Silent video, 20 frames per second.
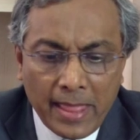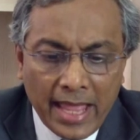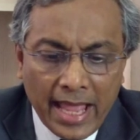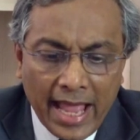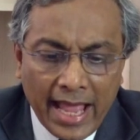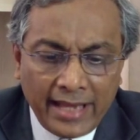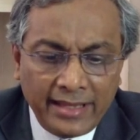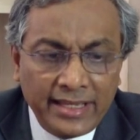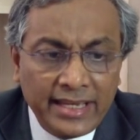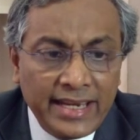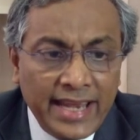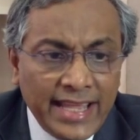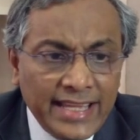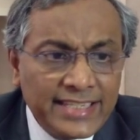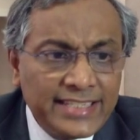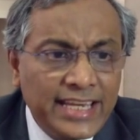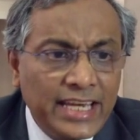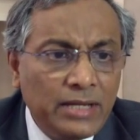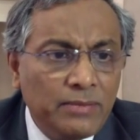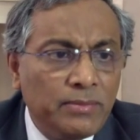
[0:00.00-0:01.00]
And the next
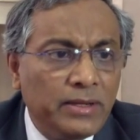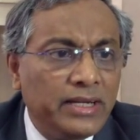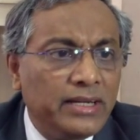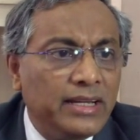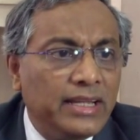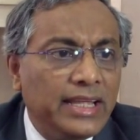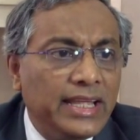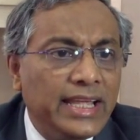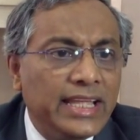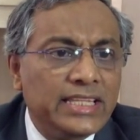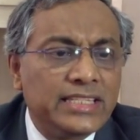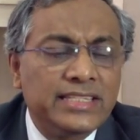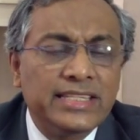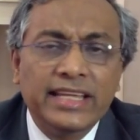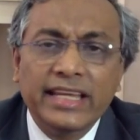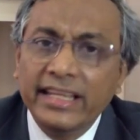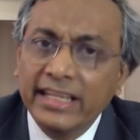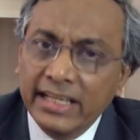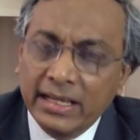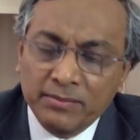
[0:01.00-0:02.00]
statement is the
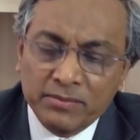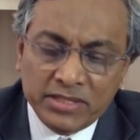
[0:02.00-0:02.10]
income